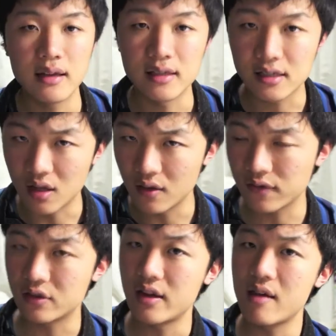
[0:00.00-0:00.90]
And that's all
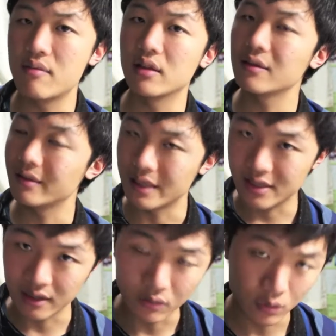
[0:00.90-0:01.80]
for today, but let's
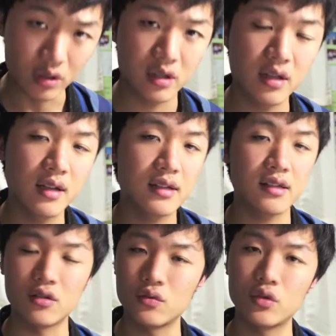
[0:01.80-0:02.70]
get work,
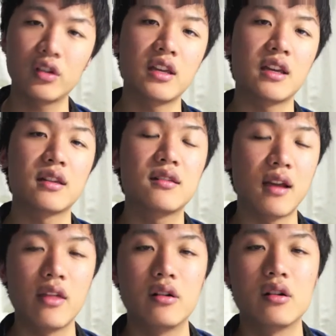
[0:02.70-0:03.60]
start working
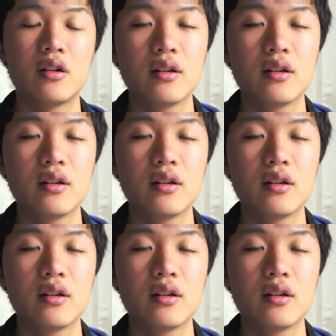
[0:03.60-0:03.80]
together.